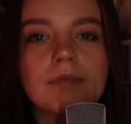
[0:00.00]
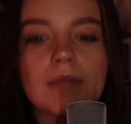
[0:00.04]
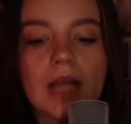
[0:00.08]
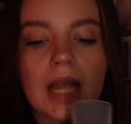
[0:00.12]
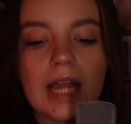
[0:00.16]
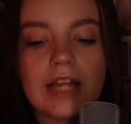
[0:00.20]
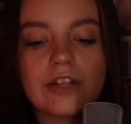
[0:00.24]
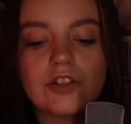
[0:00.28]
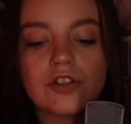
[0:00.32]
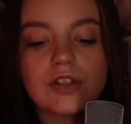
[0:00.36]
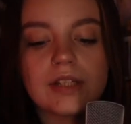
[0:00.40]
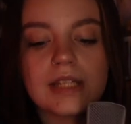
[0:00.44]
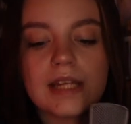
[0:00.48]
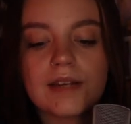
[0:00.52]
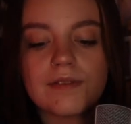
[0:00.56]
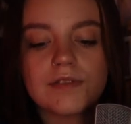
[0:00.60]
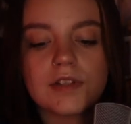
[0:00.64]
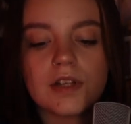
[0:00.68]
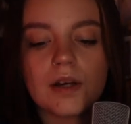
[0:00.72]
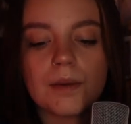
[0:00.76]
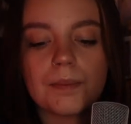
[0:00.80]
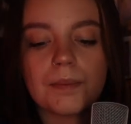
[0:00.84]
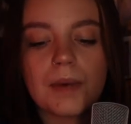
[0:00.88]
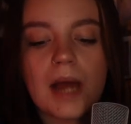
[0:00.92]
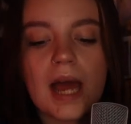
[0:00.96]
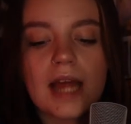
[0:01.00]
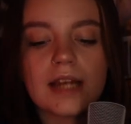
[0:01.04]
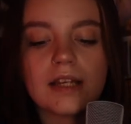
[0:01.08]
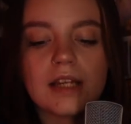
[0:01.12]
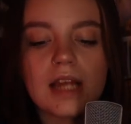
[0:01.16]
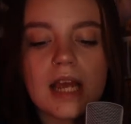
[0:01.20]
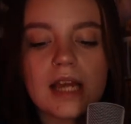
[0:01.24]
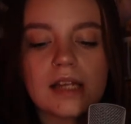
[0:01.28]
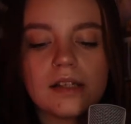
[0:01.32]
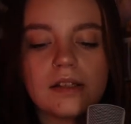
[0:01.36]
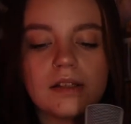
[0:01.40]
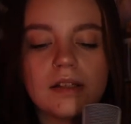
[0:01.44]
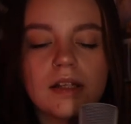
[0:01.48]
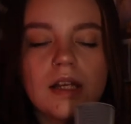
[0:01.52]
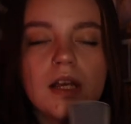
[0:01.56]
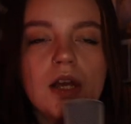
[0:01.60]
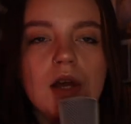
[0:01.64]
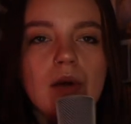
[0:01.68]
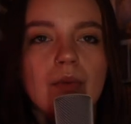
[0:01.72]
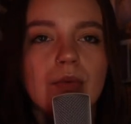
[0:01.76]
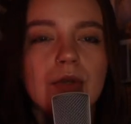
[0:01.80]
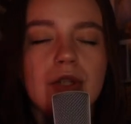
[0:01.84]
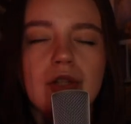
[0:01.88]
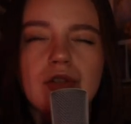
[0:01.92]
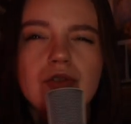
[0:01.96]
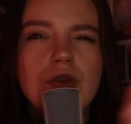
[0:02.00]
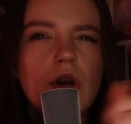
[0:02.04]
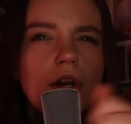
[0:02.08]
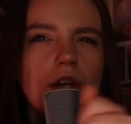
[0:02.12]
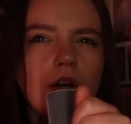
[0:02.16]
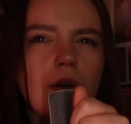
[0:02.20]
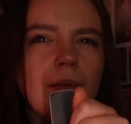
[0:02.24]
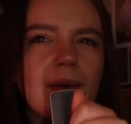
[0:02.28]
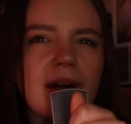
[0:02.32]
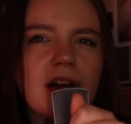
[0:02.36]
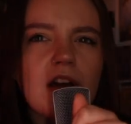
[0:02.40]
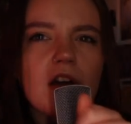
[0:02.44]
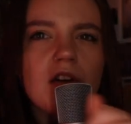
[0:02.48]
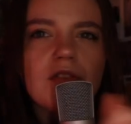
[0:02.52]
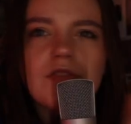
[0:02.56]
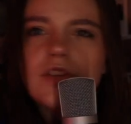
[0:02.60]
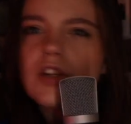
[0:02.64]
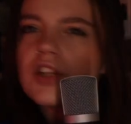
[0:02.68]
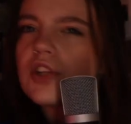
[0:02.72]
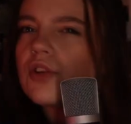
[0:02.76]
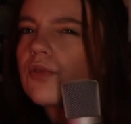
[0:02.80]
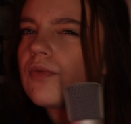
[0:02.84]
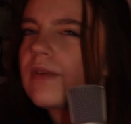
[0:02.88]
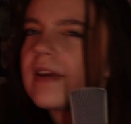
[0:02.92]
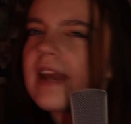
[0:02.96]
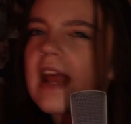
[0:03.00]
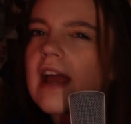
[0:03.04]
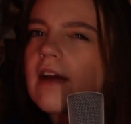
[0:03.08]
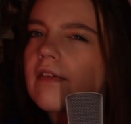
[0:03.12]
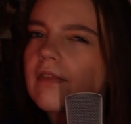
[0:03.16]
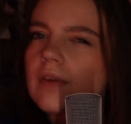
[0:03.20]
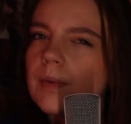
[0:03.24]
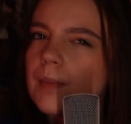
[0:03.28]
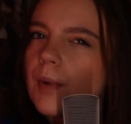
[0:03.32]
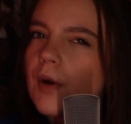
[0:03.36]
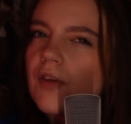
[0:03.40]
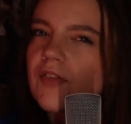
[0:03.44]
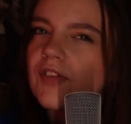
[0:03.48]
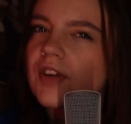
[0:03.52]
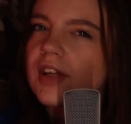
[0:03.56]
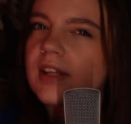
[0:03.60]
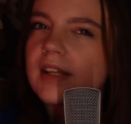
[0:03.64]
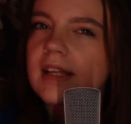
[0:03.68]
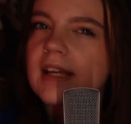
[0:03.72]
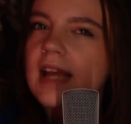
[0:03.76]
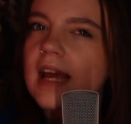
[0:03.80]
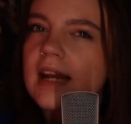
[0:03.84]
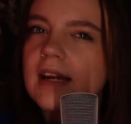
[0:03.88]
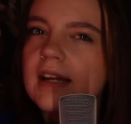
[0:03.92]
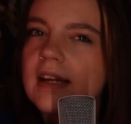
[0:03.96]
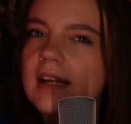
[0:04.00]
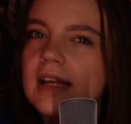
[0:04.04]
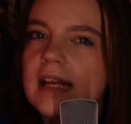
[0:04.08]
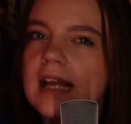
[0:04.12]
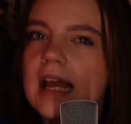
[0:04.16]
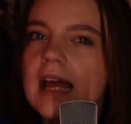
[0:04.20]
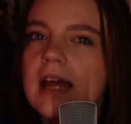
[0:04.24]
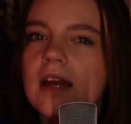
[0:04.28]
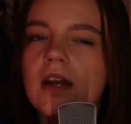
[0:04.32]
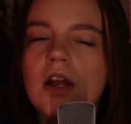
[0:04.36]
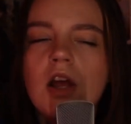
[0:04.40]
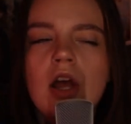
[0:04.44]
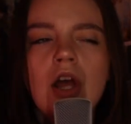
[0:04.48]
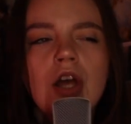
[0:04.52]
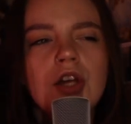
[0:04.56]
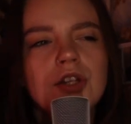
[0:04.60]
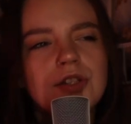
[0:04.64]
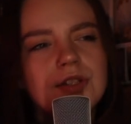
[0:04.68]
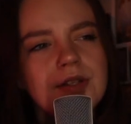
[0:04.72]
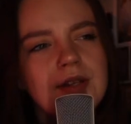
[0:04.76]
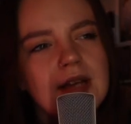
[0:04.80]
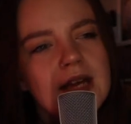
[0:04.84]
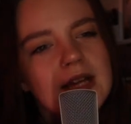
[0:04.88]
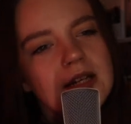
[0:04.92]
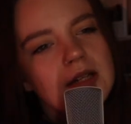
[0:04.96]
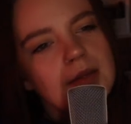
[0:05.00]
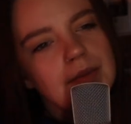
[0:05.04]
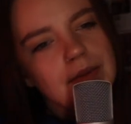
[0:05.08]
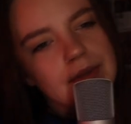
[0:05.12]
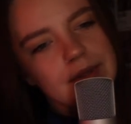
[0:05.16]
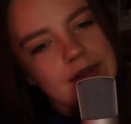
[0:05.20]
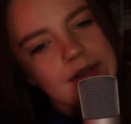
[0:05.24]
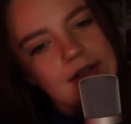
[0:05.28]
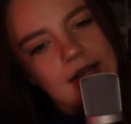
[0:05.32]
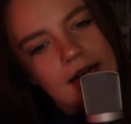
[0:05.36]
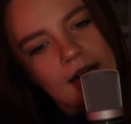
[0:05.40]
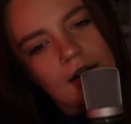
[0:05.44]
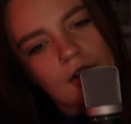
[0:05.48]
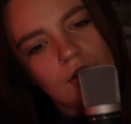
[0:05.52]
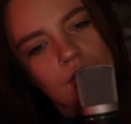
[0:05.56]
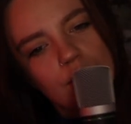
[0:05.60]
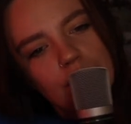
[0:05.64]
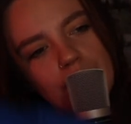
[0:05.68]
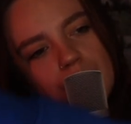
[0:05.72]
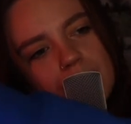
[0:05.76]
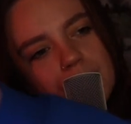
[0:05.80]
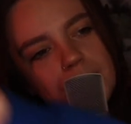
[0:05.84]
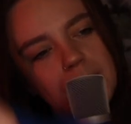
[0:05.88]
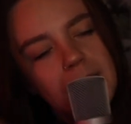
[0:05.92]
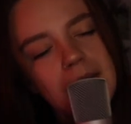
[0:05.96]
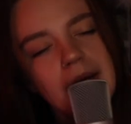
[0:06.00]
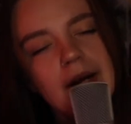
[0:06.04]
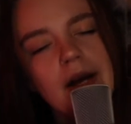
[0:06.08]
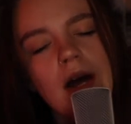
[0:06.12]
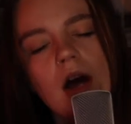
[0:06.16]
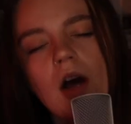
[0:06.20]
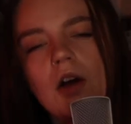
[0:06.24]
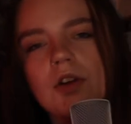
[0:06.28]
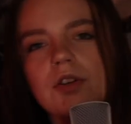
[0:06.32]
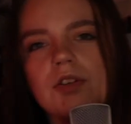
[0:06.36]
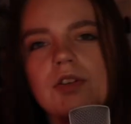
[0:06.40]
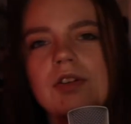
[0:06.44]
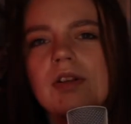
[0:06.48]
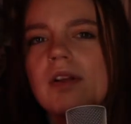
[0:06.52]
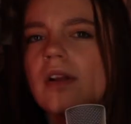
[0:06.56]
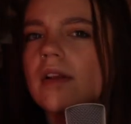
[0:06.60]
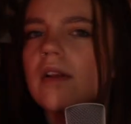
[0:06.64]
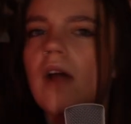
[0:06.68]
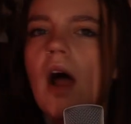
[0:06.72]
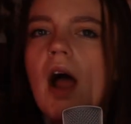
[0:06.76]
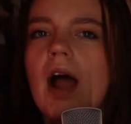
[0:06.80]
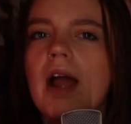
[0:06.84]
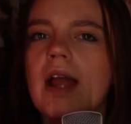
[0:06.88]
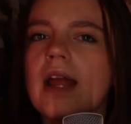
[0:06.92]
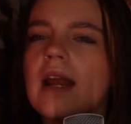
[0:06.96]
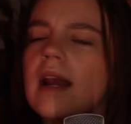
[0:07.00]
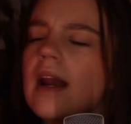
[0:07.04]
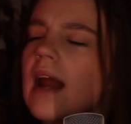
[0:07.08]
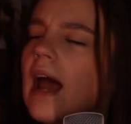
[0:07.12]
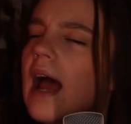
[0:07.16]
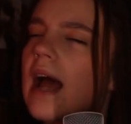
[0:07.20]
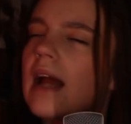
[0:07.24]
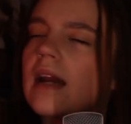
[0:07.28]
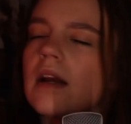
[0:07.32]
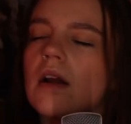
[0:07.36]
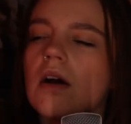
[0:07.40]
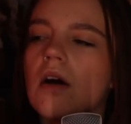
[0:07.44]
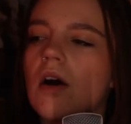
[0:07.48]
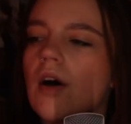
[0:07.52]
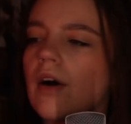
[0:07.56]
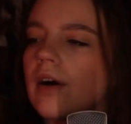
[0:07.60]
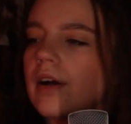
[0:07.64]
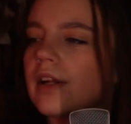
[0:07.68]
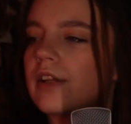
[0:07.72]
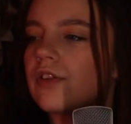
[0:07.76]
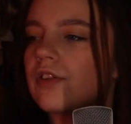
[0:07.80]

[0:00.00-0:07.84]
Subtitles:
It just gives up, and when you try to go back over it, you never perfectly get it again. So you end up doing like a loop under the line, and it